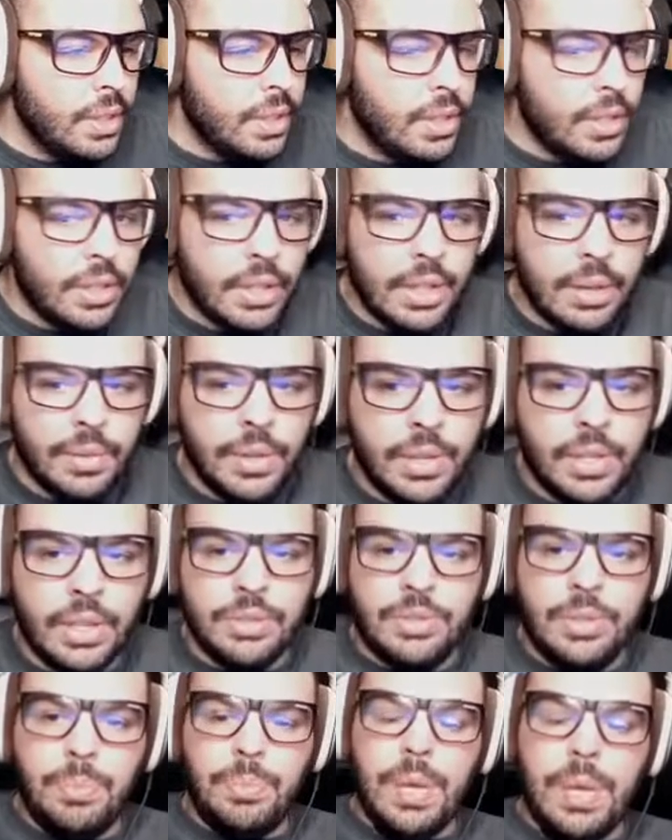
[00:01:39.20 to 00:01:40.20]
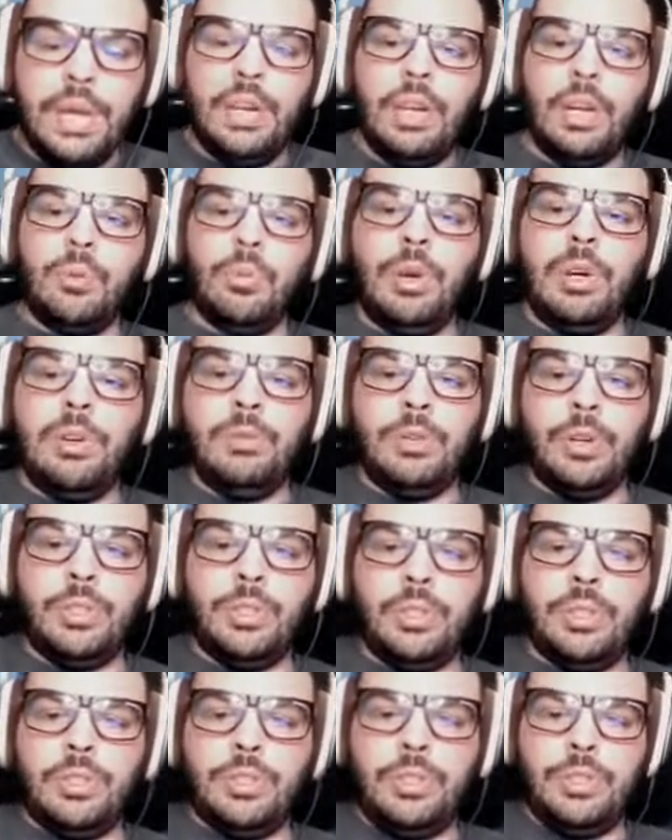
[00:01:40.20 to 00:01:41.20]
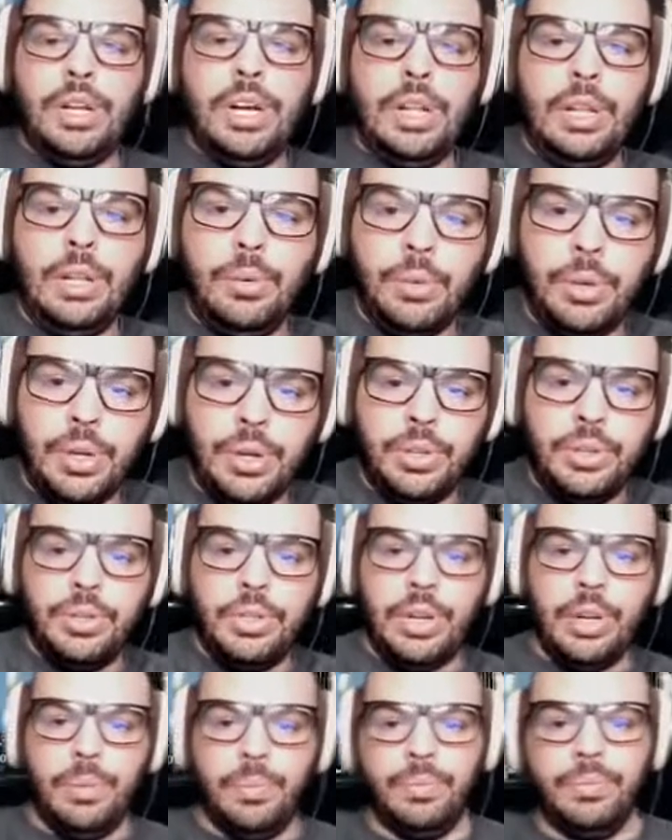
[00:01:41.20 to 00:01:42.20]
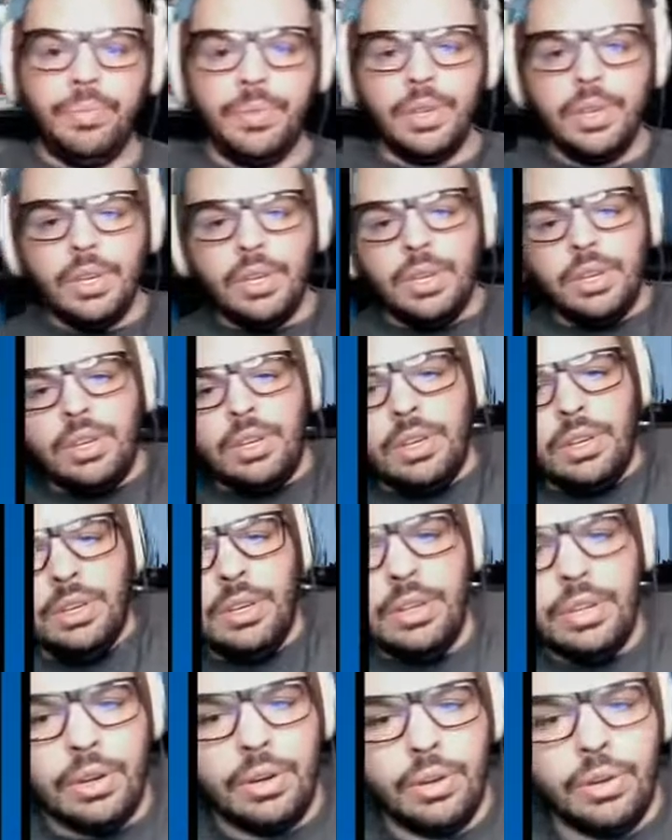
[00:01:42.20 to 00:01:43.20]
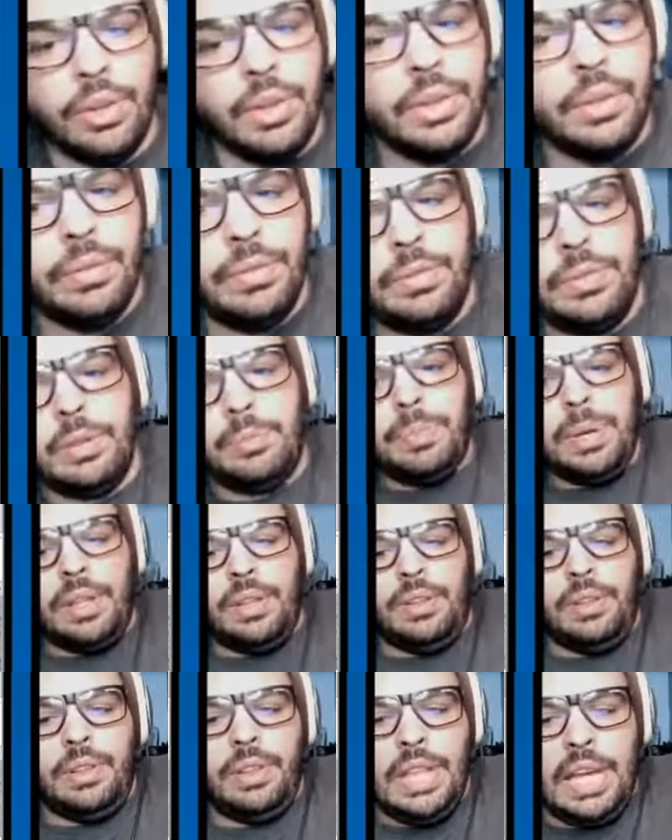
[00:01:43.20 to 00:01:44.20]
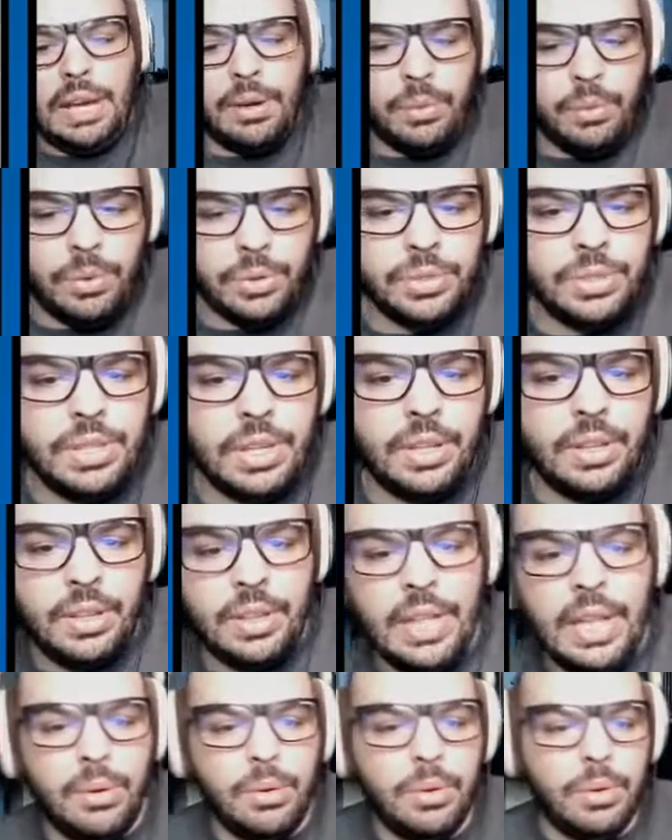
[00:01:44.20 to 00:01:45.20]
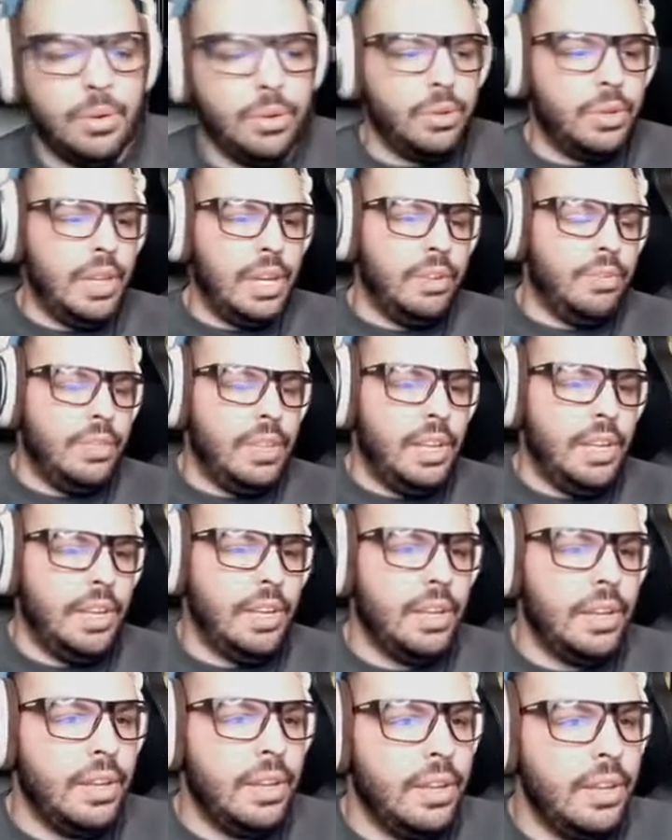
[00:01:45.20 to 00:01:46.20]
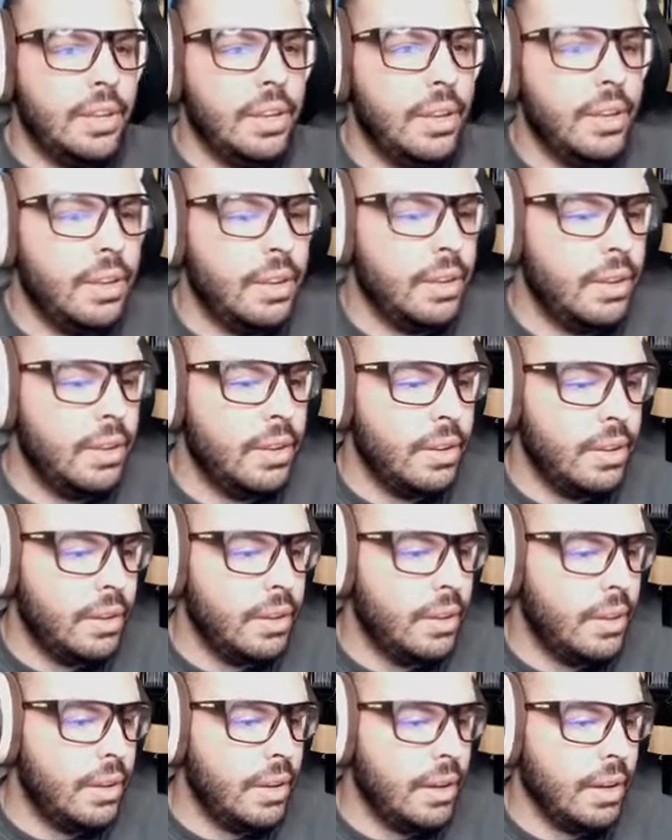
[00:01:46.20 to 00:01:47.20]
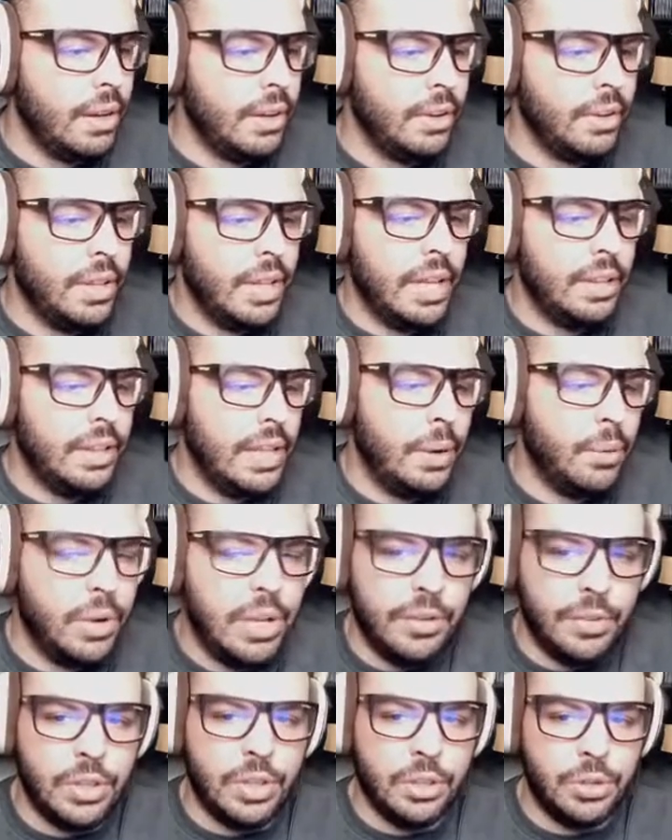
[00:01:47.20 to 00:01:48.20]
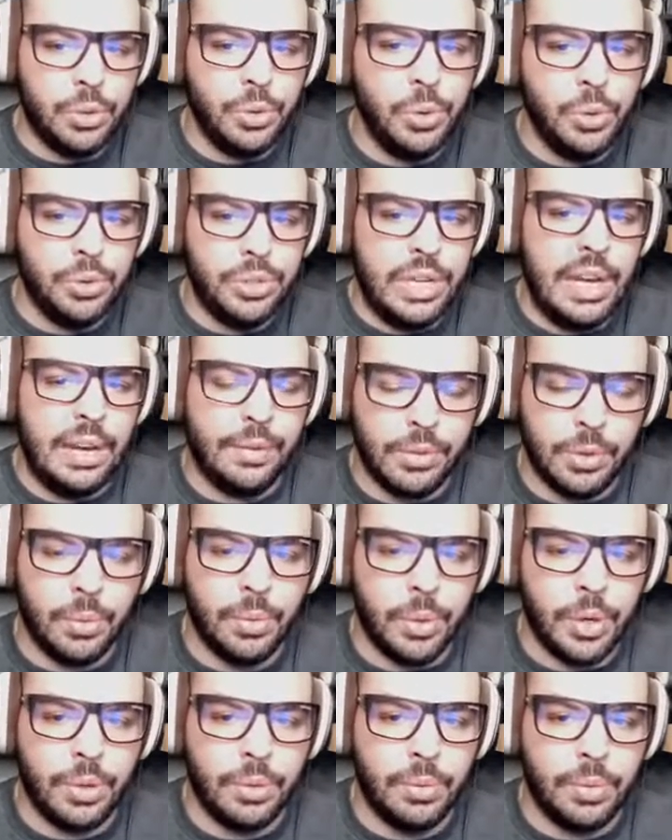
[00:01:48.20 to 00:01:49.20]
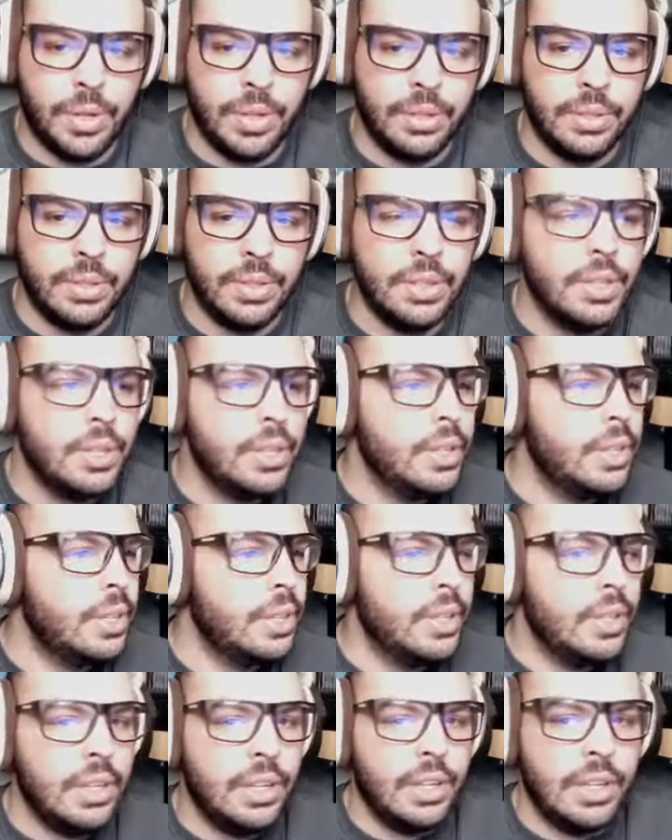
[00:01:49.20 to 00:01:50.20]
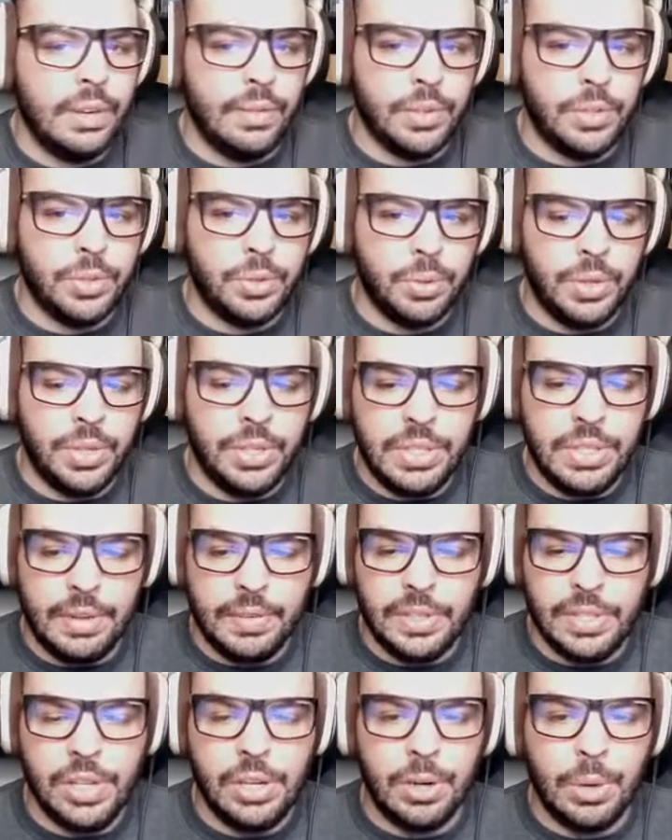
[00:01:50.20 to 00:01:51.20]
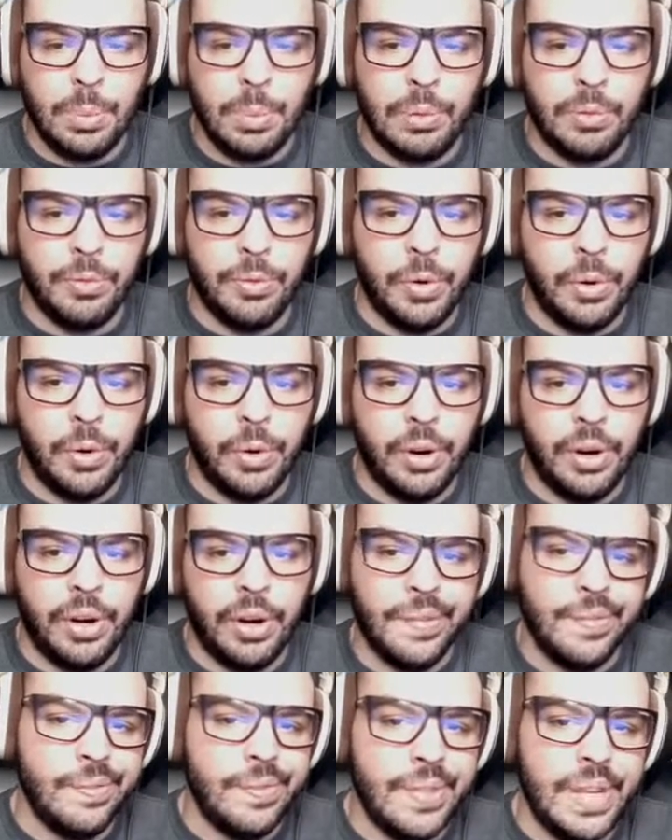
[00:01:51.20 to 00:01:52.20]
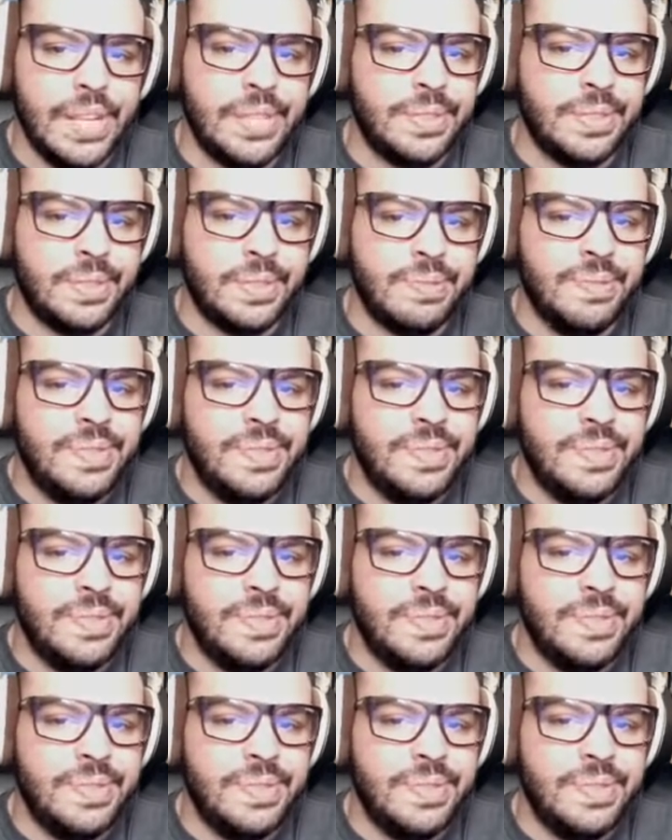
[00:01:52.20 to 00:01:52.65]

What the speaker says: Yeah, because depending on what version of SOLIDWORKS, you know, that will give the, you know, that will give you the tools you have to work with. If it's 2017 or before, it's